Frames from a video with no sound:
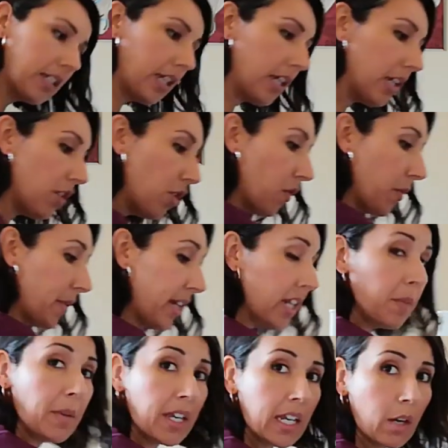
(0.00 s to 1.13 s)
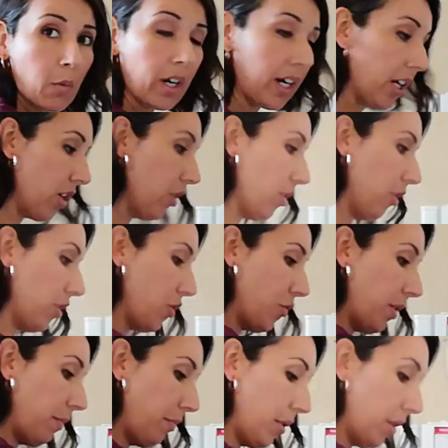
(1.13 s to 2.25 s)
heat over medium heat, and we're going to cook our
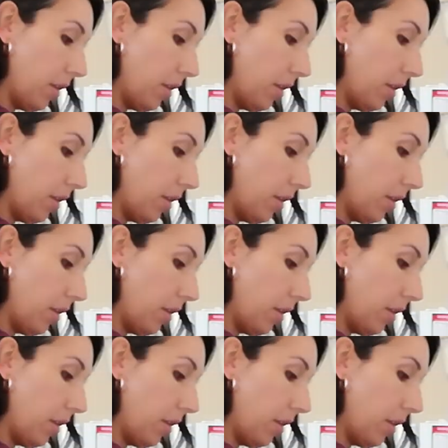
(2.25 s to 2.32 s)
shrimp.